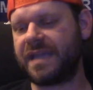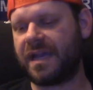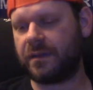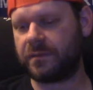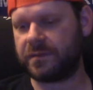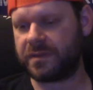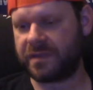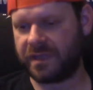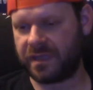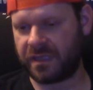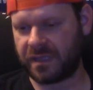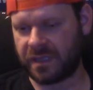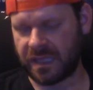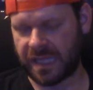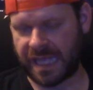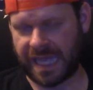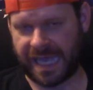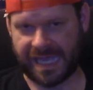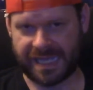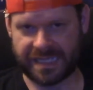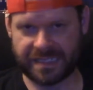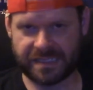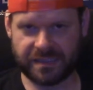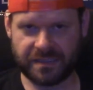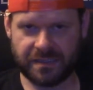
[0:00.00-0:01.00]
out to the
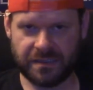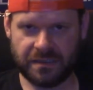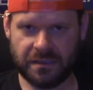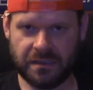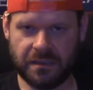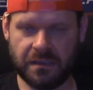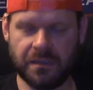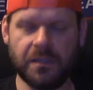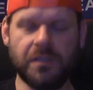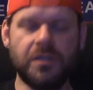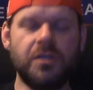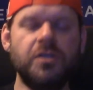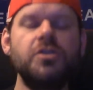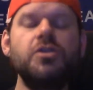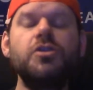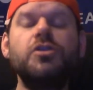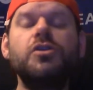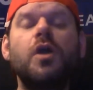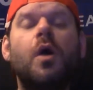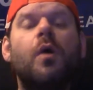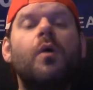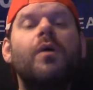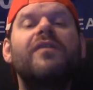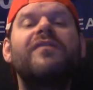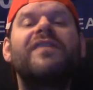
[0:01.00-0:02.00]
class,
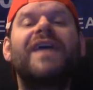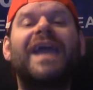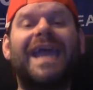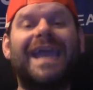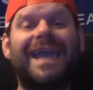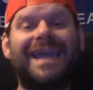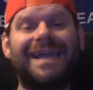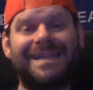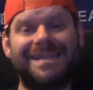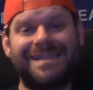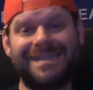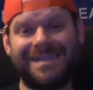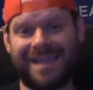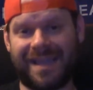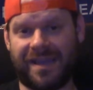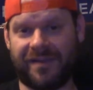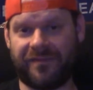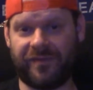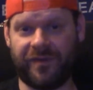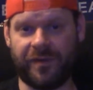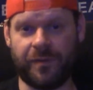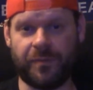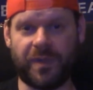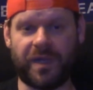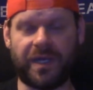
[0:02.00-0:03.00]
show of hands,
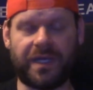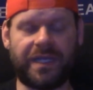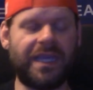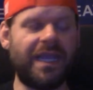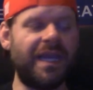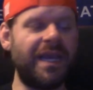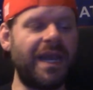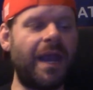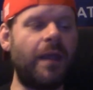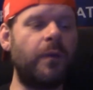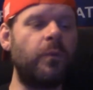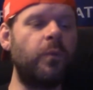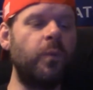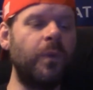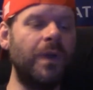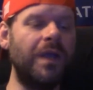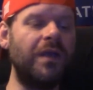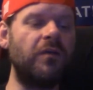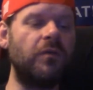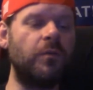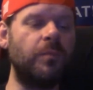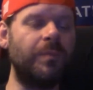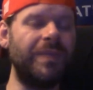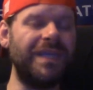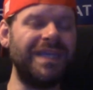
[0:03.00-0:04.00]
everybody, and I
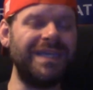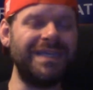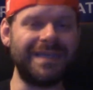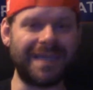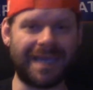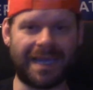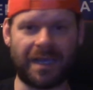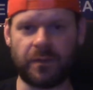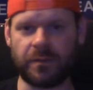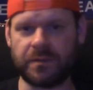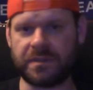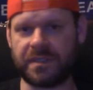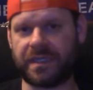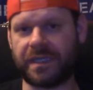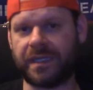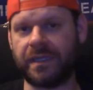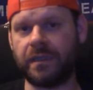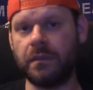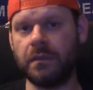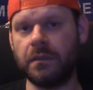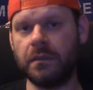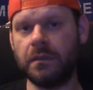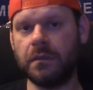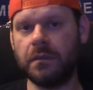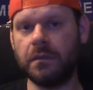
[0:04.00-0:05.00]
will be counting,
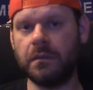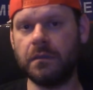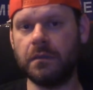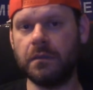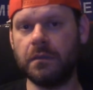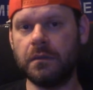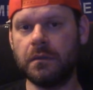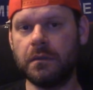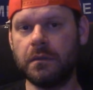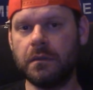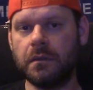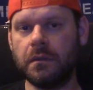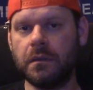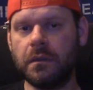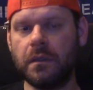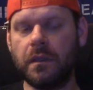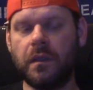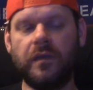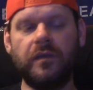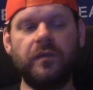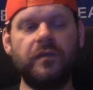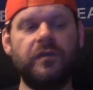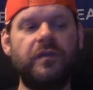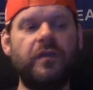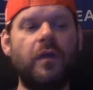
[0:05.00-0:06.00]

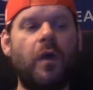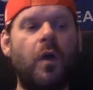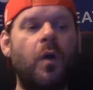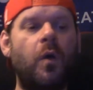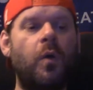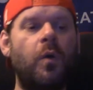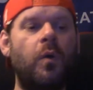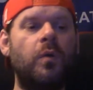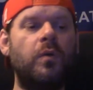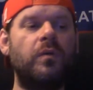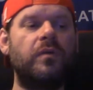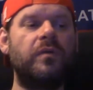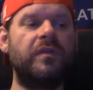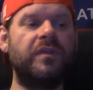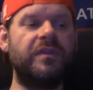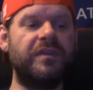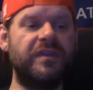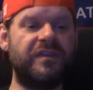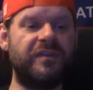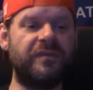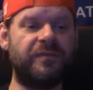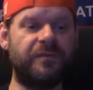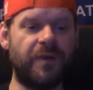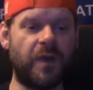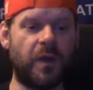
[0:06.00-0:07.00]
so
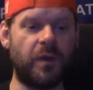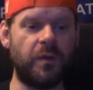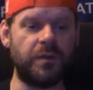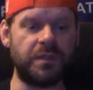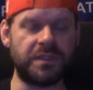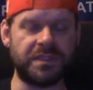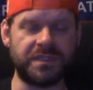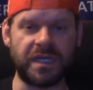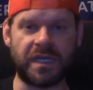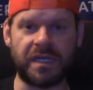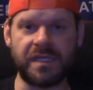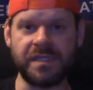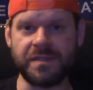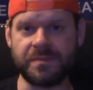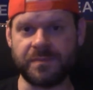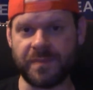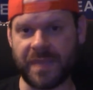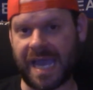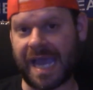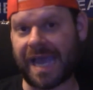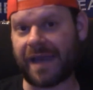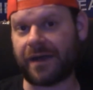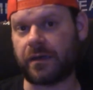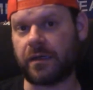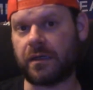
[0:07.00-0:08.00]
this vote does
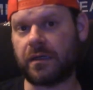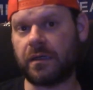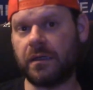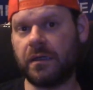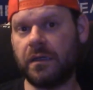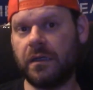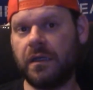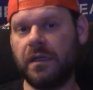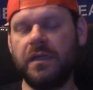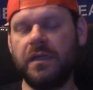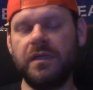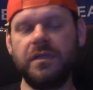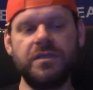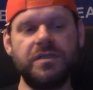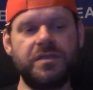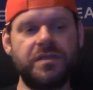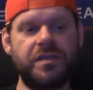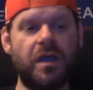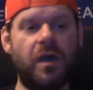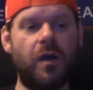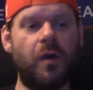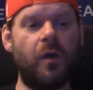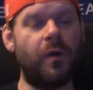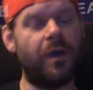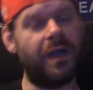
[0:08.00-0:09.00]
matter.
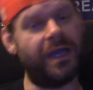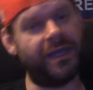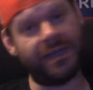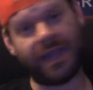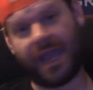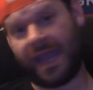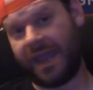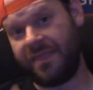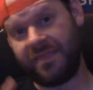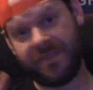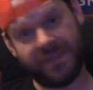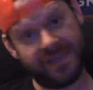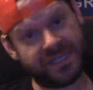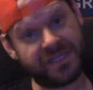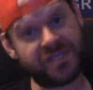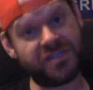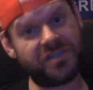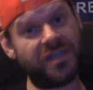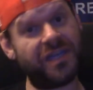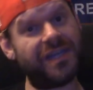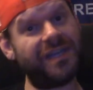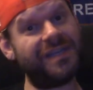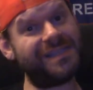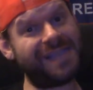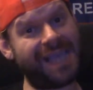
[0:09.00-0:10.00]
So, and this
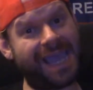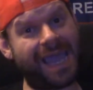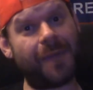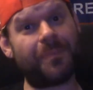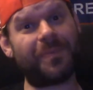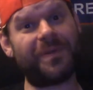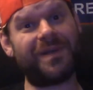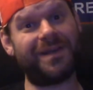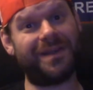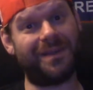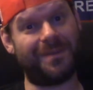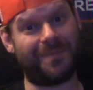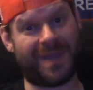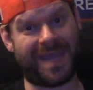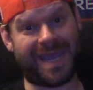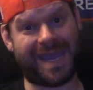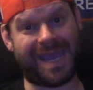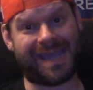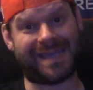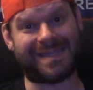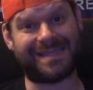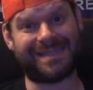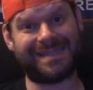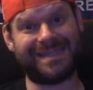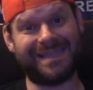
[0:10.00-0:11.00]
shit has happened in the
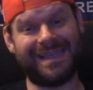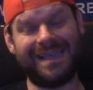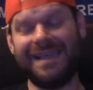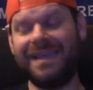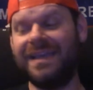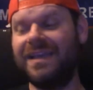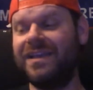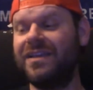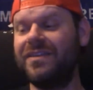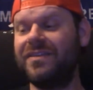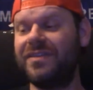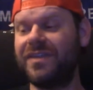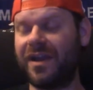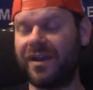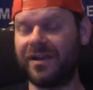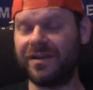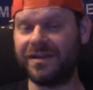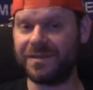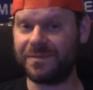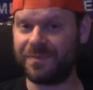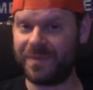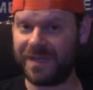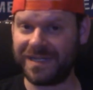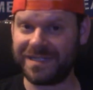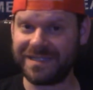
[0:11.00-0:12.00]
past. There
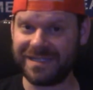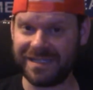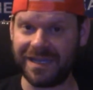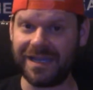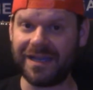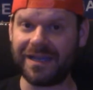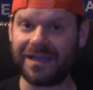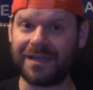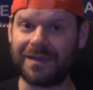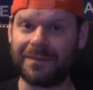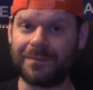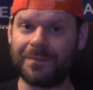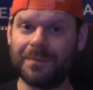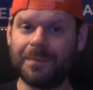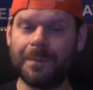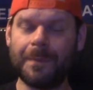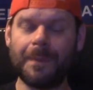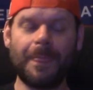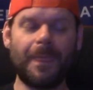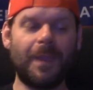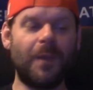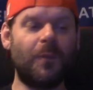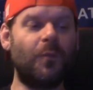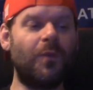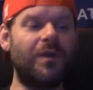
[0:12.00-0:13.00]
has been a time
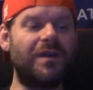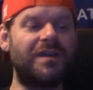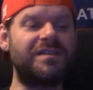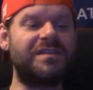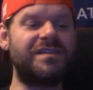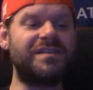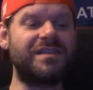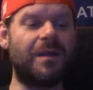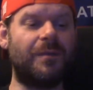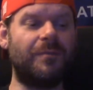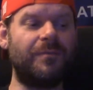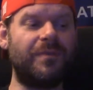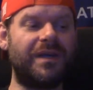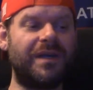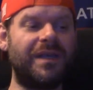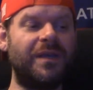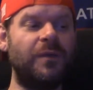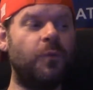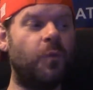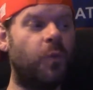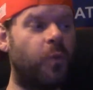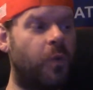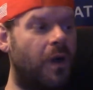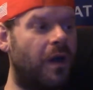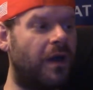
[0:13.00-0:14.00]
where somebody
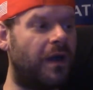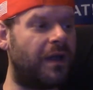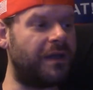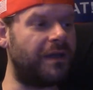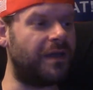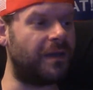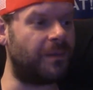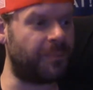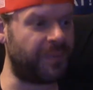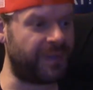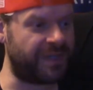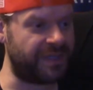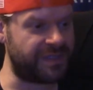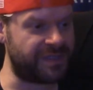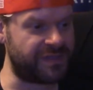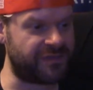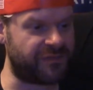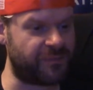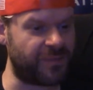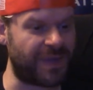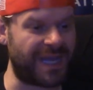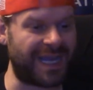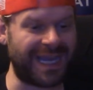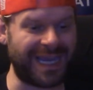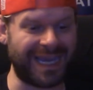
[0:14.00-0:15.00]
won a piece
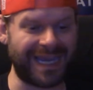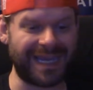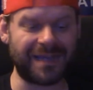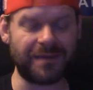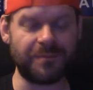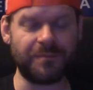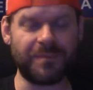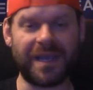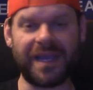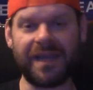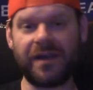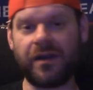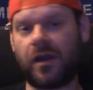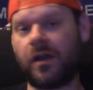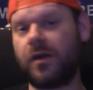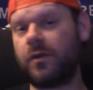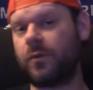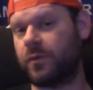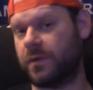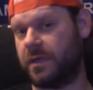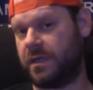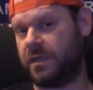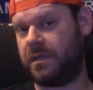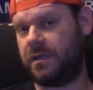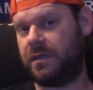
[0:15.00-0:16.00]
of my handmade
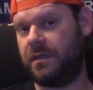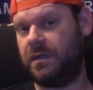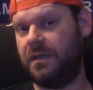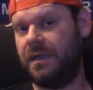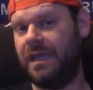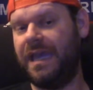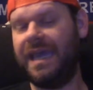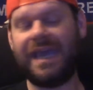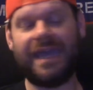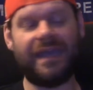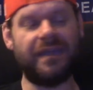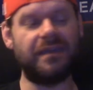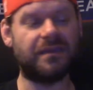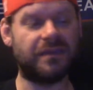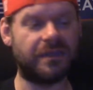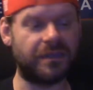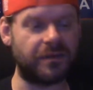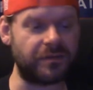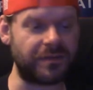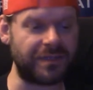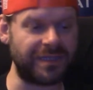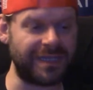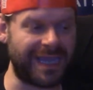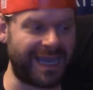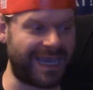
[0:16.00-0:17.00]
artwork, and
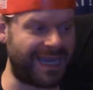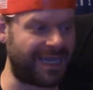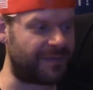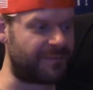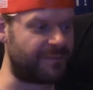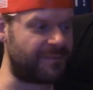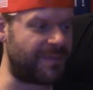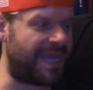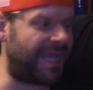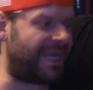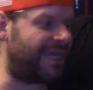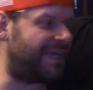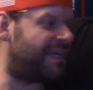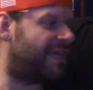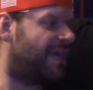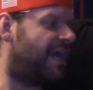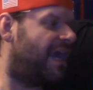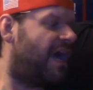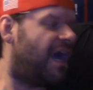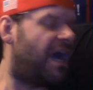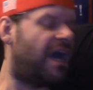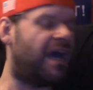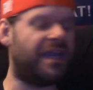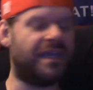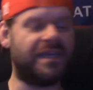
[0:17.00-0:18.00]
literally handmade.
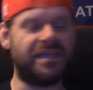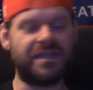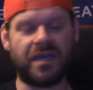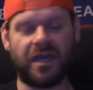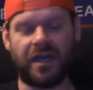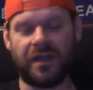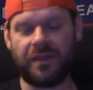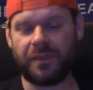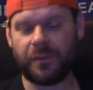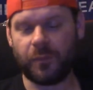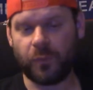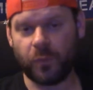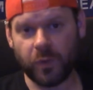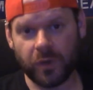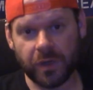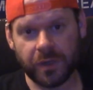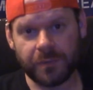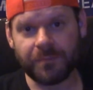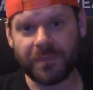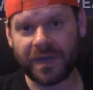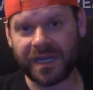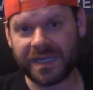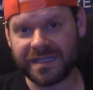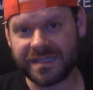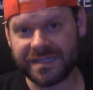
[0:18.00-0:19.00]
I cut the
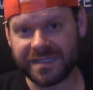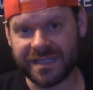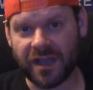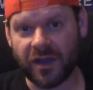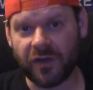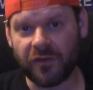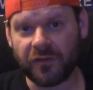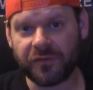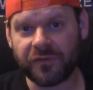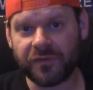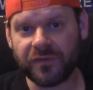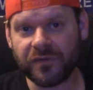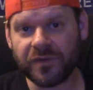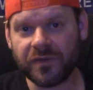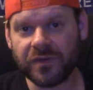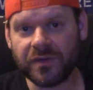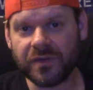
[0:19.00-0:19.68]
wood myself.